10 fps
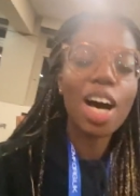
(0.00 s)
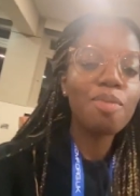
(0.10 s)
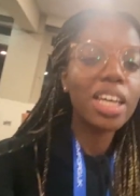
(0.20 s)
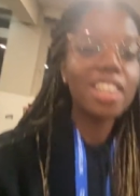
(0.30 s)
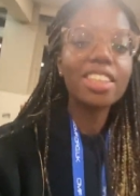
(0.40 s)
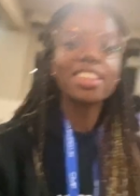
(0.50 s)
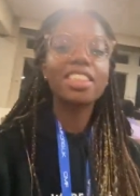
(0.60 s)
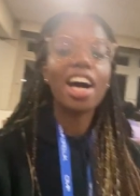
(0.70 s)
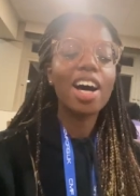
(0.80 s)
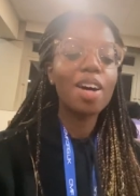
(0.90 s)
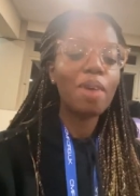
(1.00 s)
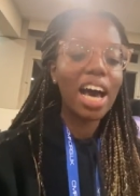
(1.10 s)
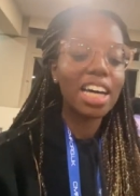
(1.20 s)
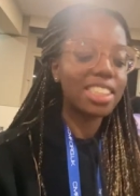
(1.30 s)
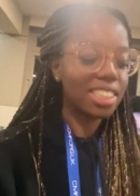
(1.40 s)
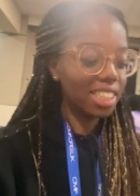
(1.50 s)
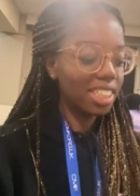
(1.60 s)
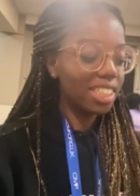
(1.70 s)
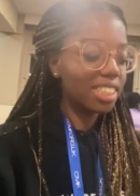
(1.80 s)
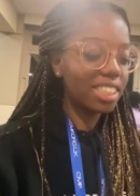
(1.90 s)
meals. Um, I
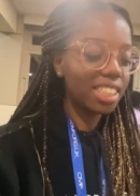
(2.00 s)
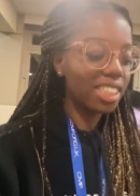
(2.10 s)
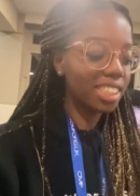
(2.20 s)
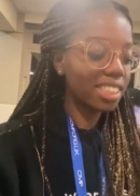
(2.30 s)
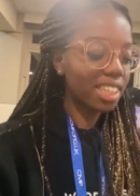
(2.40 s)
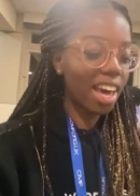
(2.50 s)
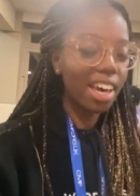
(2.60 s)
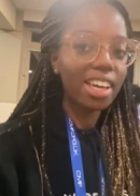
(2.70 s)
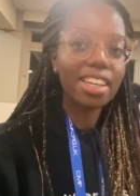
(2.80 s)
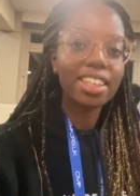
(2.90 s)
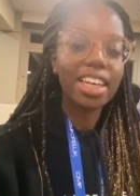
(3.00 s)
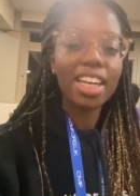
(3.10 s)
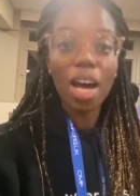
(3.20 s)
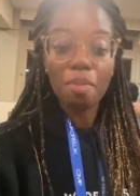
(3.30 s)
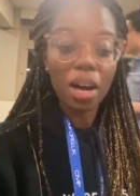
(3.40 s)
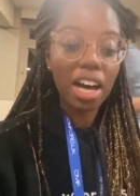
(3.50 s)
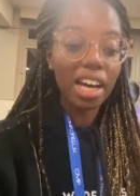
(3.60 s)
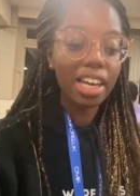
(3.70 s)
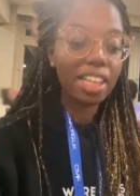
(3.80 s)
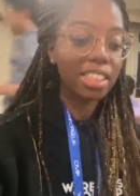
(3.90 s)
had cheesecake, key lime pie,